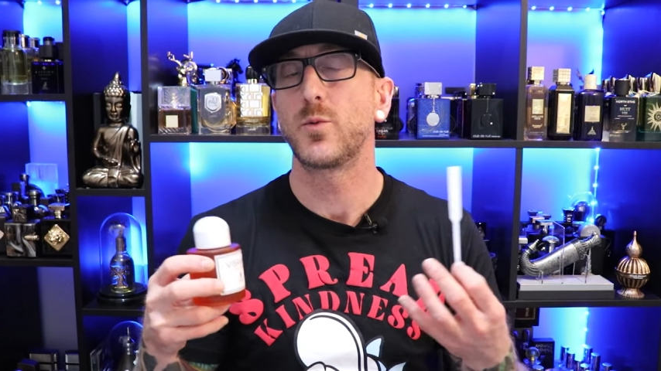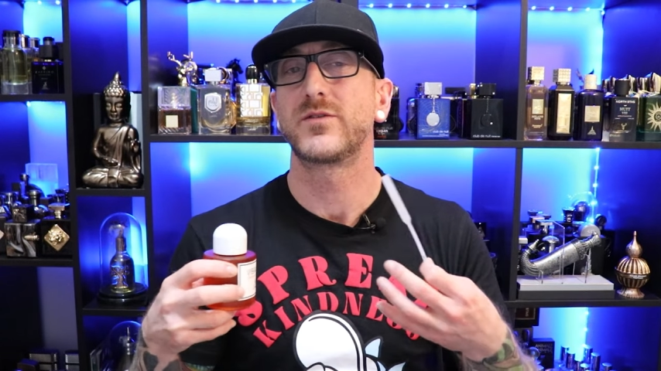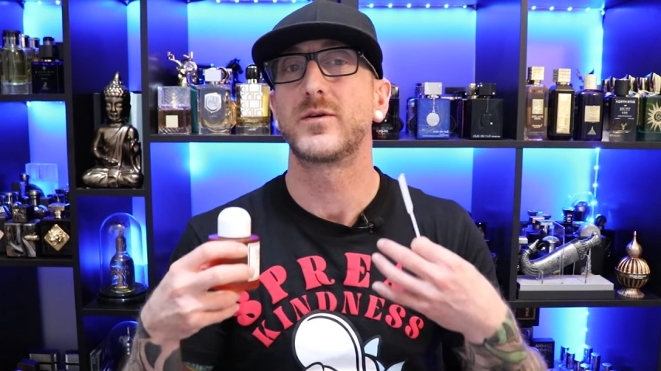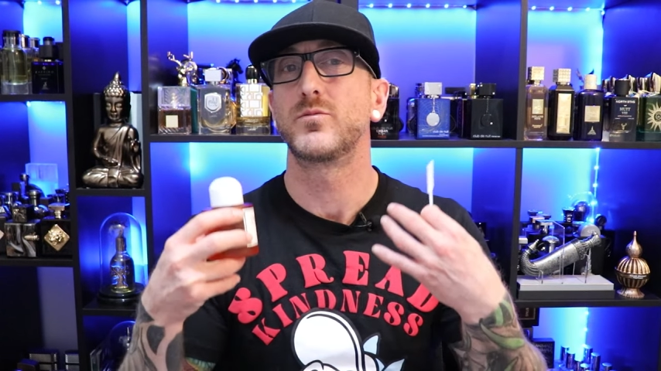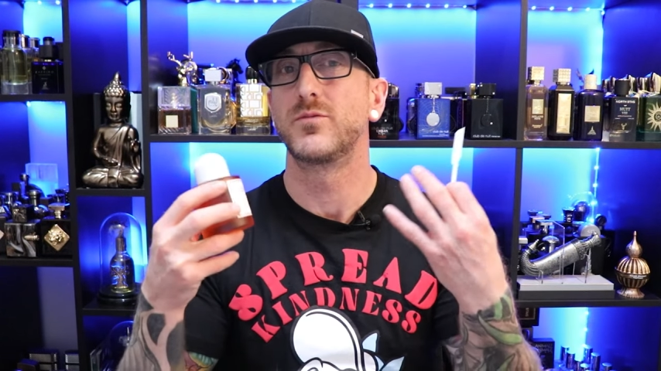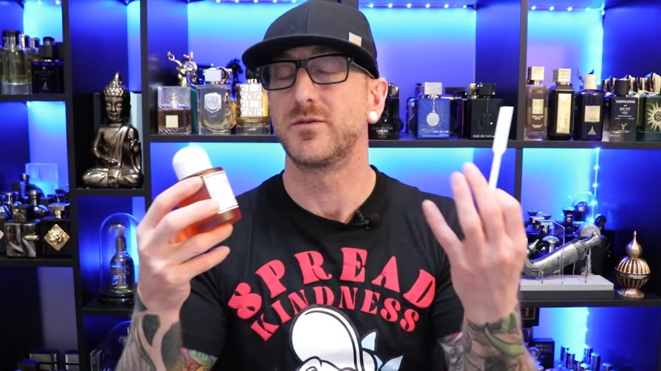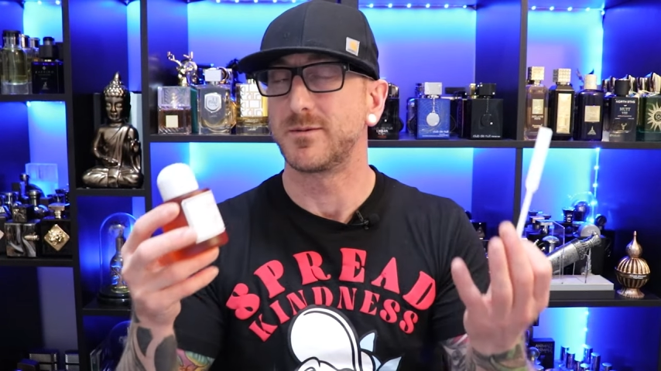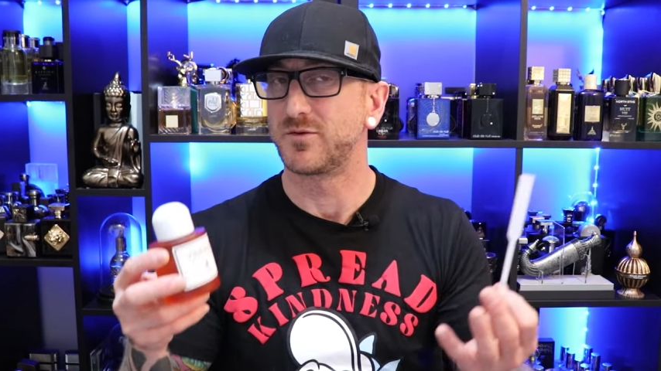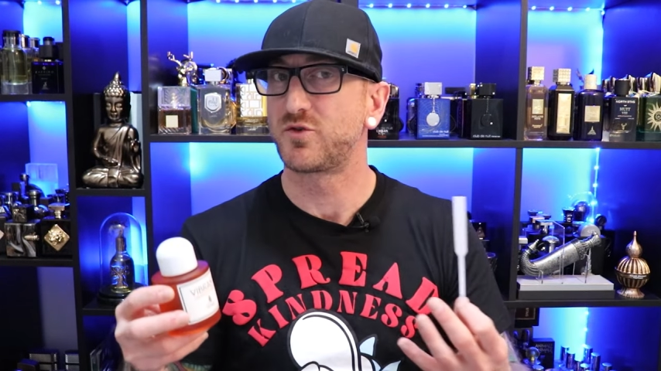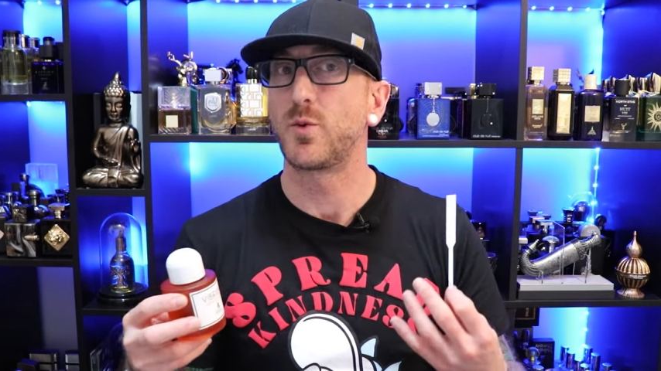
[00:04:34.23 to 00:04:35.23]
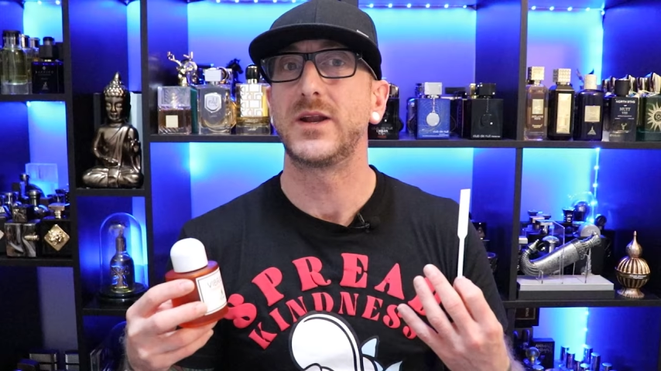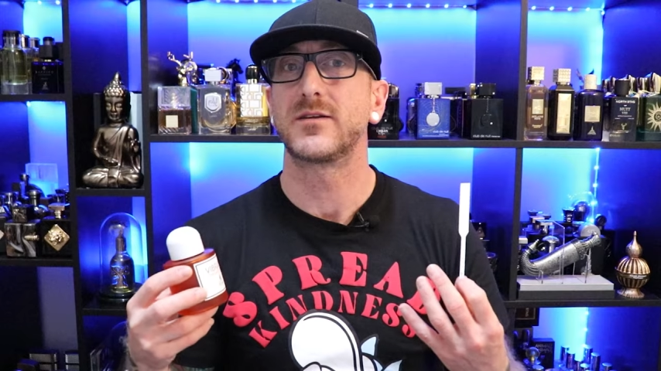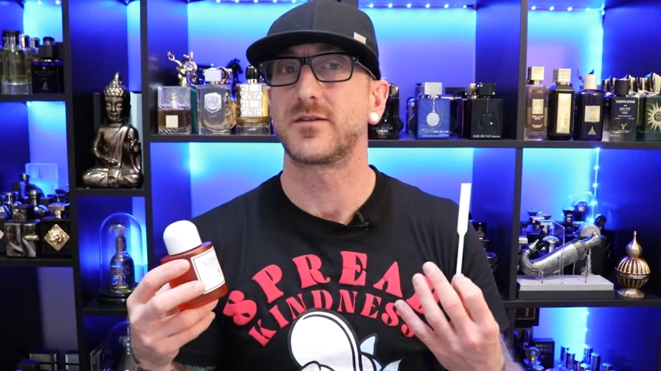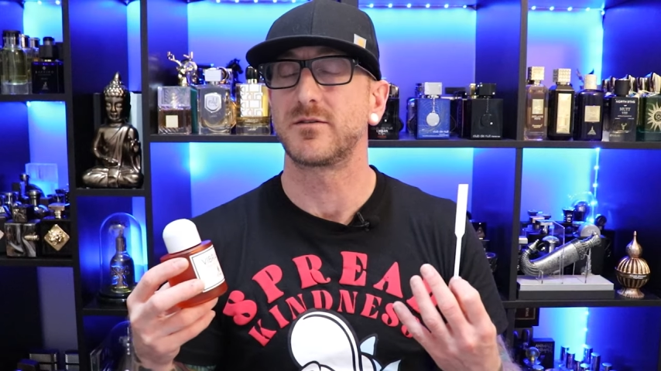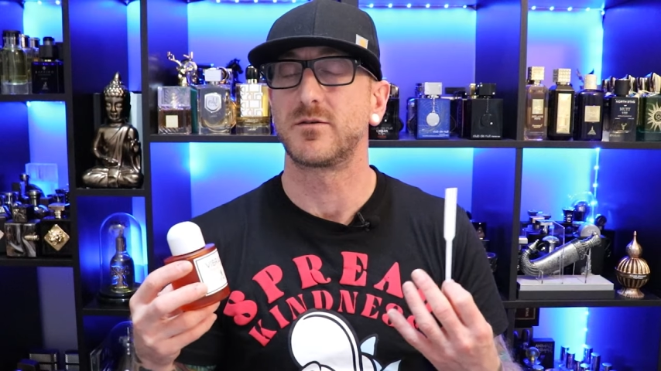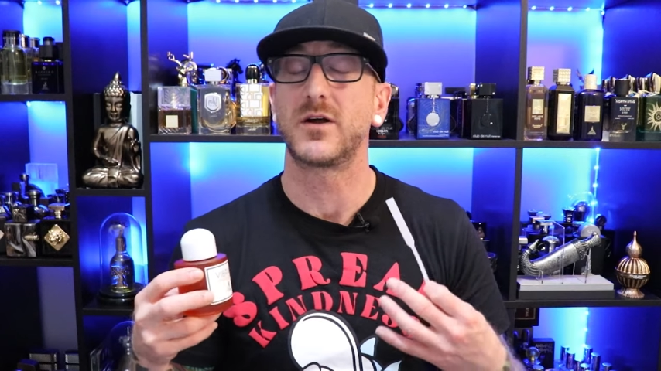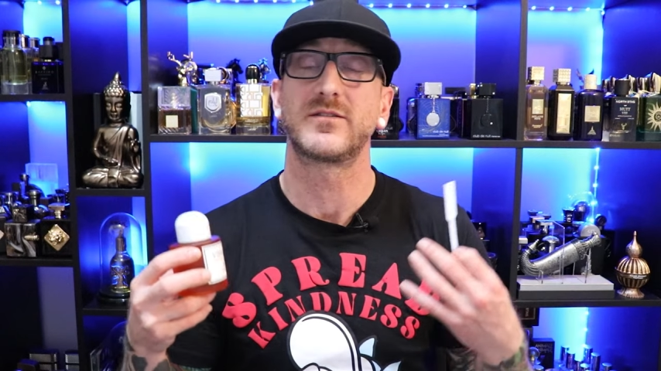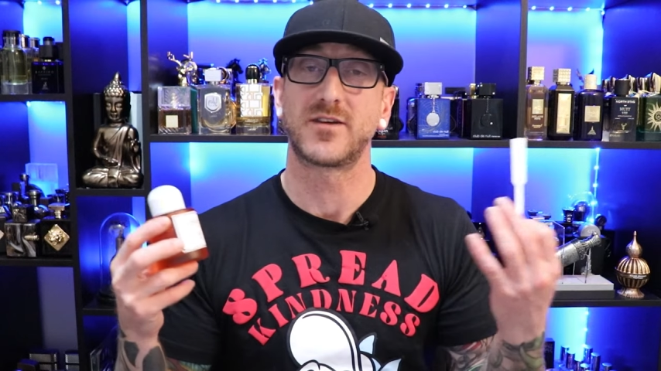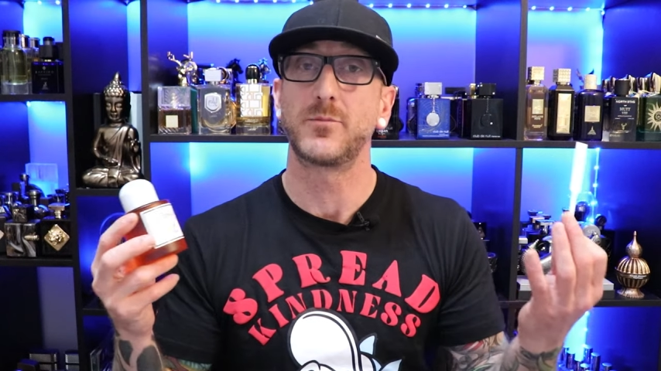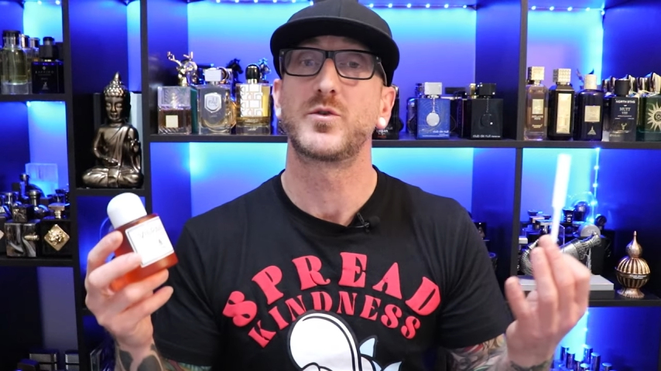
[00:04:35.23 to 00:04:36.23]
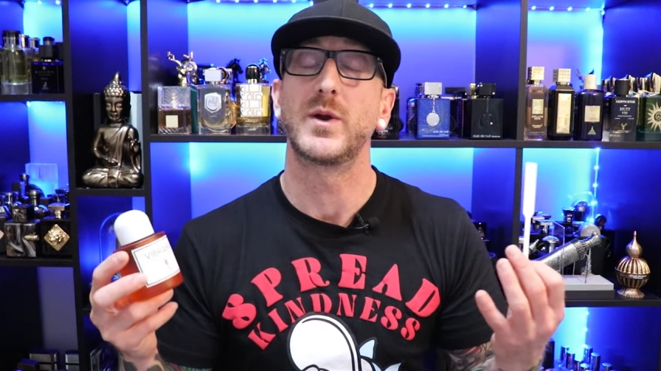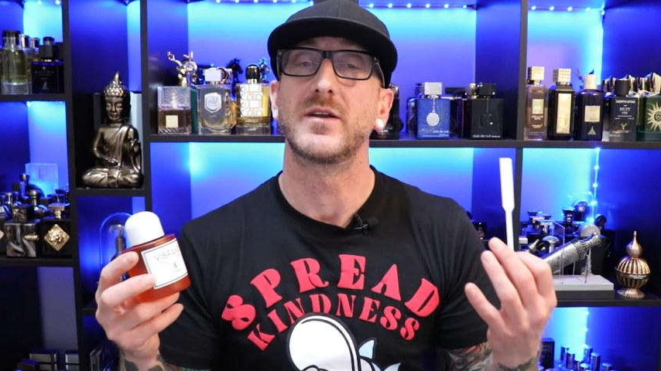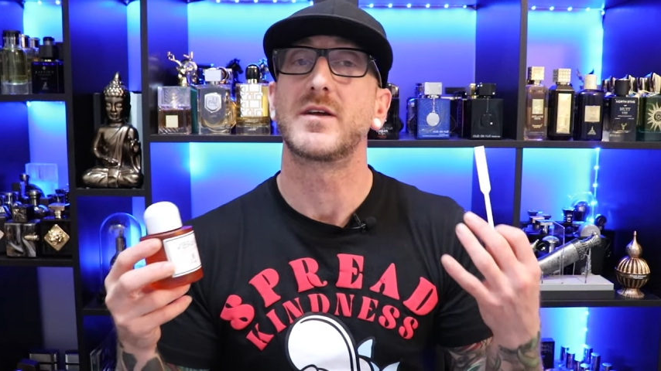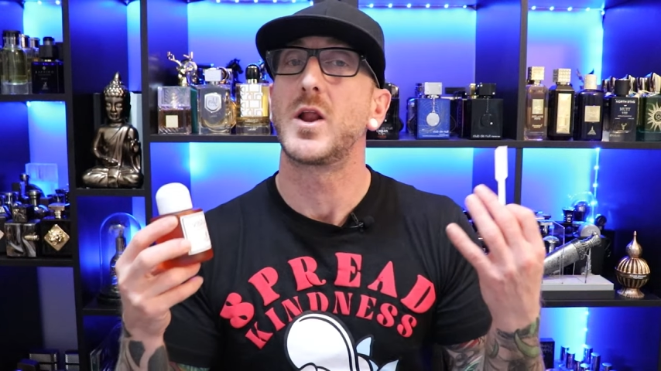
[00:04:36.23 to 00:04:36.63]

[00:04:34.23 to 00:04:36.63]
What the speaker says: with some sweetness that's not some sweetness,